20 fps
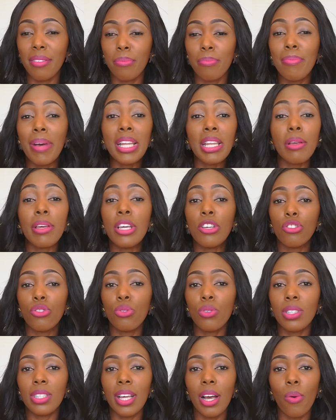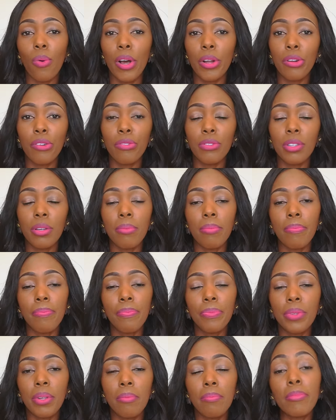money issues are one of
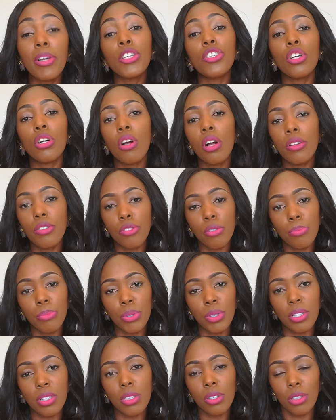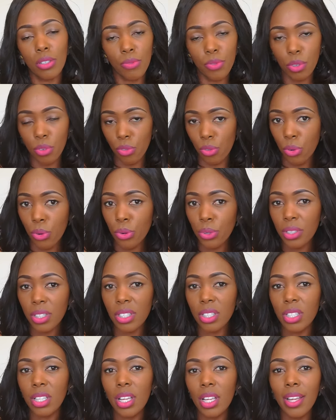the major contributors of
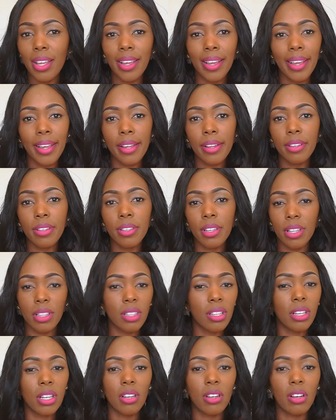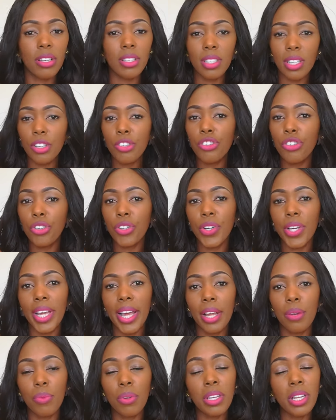divorce in our century,
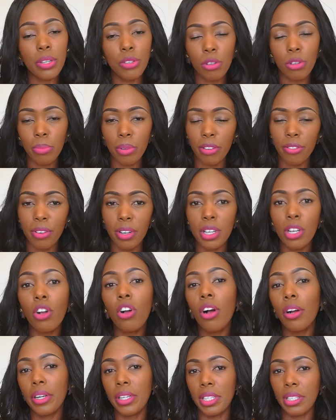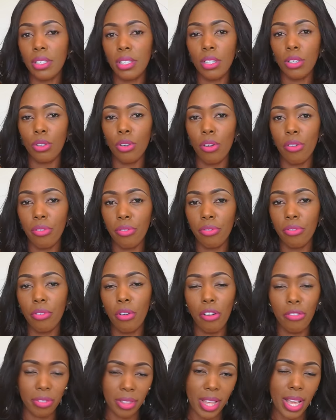and we need to be very cognizant
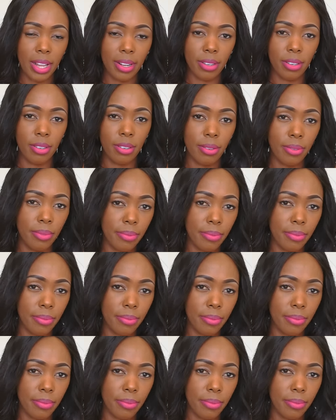of that.